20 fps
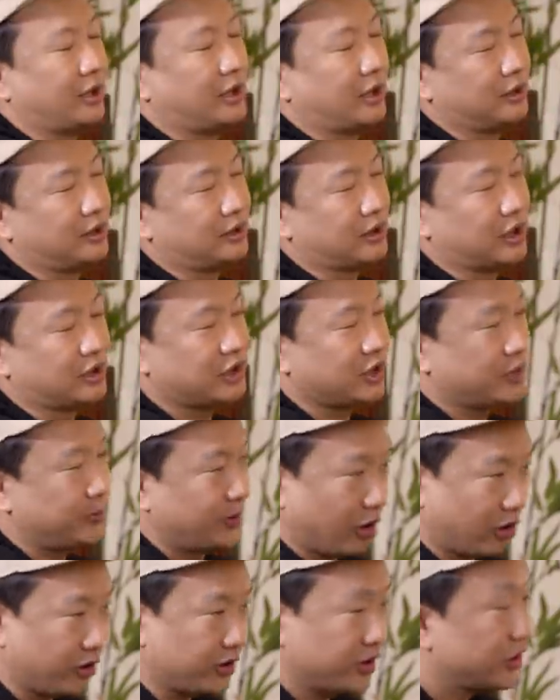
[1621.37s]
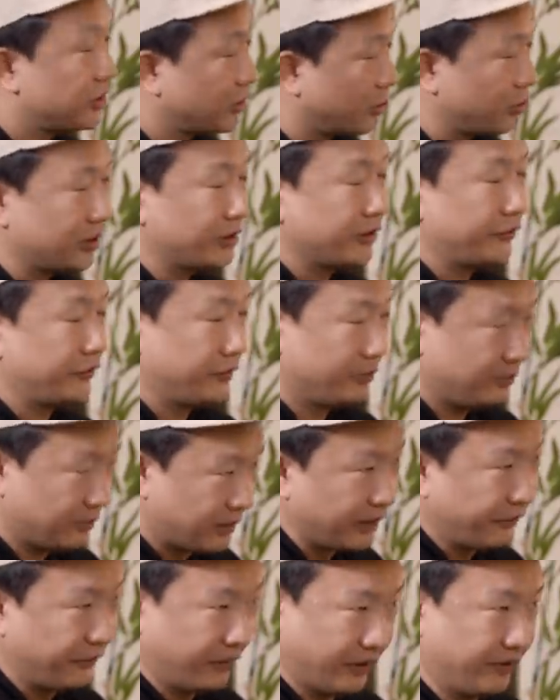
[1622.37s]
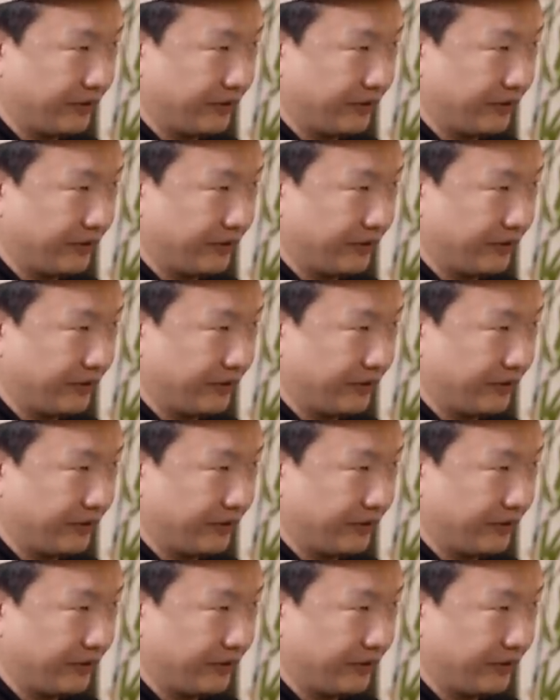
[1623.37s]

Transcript: I'll just be honest. You're one of my